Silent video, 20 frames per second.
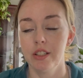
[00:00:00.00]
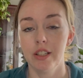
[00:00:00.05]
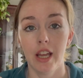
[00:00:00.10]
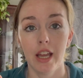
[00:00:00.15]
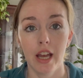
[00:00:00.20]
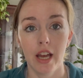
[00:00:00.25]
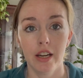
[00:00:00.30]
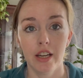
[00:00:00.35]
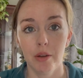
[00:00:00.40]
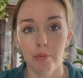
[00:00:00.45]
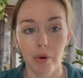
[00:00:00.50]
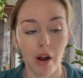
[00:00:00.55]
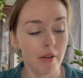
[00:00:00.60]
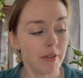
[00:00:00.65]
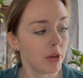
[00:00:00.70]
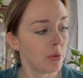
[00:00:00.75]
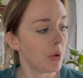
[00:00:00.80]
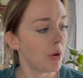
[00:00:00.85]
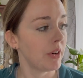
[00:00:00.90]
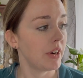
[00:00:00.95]
and it
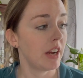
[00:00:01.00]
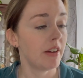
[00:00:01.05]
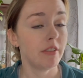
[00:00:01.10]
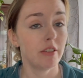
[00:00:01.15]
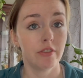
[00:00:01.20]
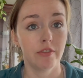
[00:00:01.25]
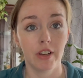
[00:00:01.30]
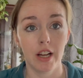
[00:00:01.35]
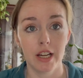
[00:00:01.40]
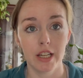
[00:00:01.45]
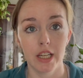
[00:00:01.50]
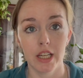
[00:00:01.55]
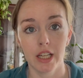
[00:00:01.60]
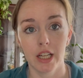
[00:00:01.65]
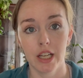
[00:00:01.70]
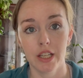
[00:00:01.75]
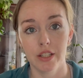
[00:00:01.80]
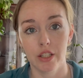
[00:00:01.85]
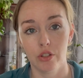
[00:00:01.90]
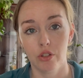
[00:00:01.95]
probably won't ever find it
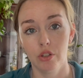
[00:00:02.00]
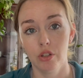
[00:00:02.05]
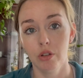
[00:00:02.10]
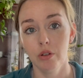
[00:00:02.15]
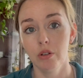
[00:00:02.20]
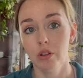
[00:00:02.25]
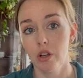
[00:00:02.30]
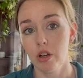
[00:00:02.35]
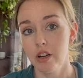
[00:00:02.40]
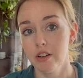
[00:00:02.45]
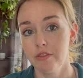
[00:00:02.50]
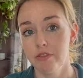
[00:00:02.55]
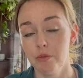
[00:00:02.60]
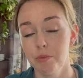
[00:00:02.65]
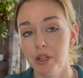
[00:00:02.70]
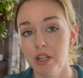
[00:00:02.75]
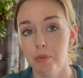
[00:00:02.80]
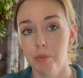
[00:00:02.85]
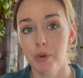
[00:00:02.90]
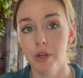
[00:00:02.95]
because it's too long for
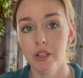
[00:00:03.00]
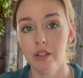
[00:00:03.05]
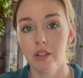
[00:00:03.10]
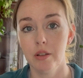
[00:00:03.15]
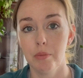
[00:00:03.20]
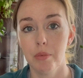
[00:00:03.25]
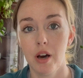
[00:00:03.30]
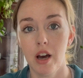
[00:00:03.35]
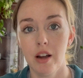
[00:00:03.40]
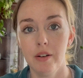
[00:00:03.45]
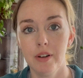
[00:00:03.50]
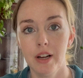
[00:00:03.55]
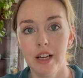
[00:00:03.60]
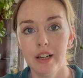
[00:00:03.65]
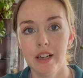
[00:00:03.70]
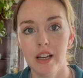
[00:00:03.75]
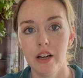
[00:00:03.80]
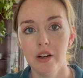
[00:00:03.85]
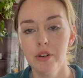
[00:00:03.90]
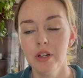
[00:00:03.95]
me to put in the pot right
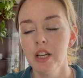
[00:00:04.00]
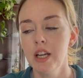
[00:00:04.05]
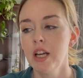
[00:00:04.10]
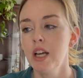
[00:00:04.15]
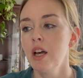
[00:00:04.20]
now.